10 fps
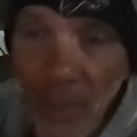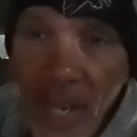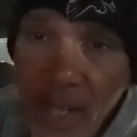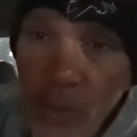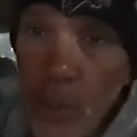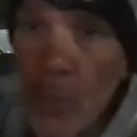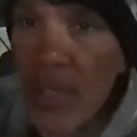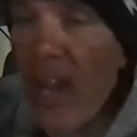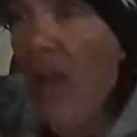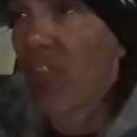the play-in
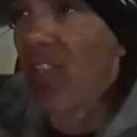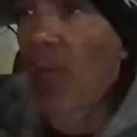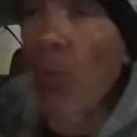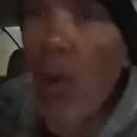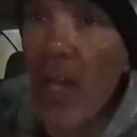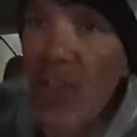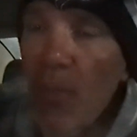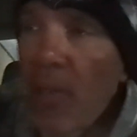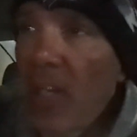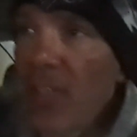tournament, obviously I will watch
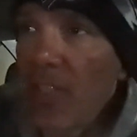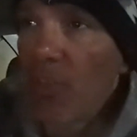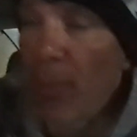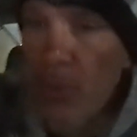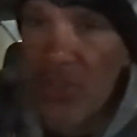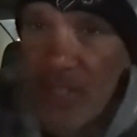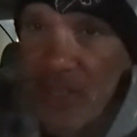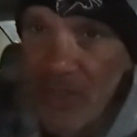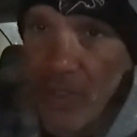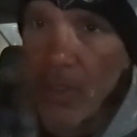it because it is
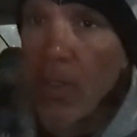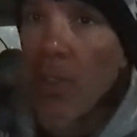postseason.